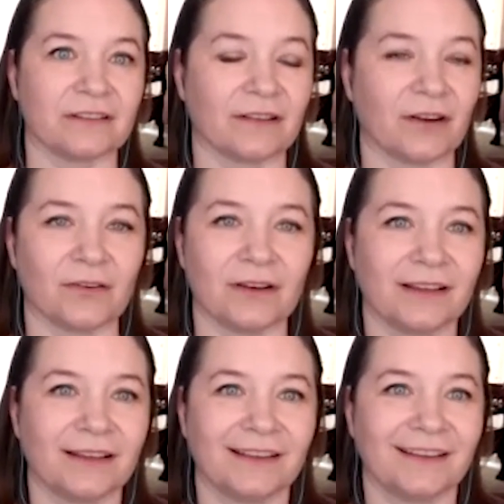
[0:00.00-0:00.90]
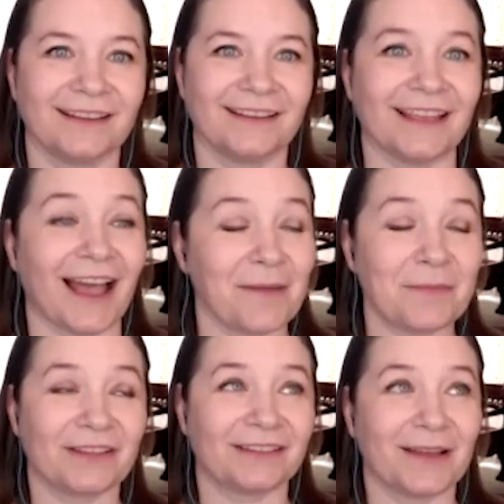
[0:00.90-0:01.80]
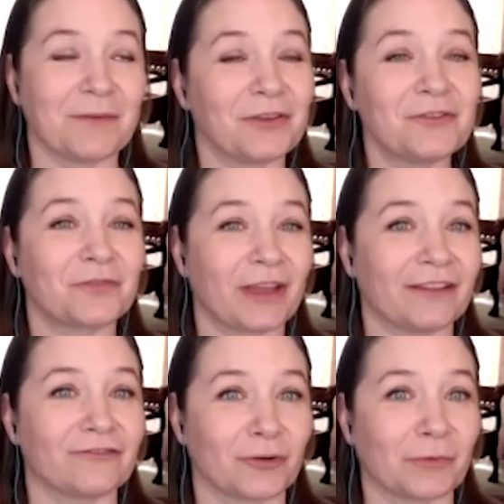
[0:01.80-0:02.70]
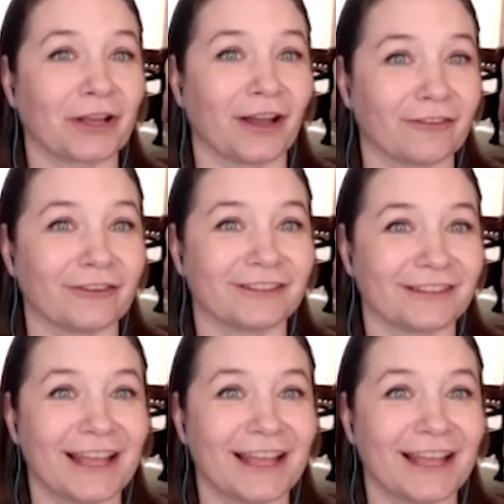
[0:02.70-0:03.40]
So, yeah, I'm a I'm a huge fan of German Uncovered,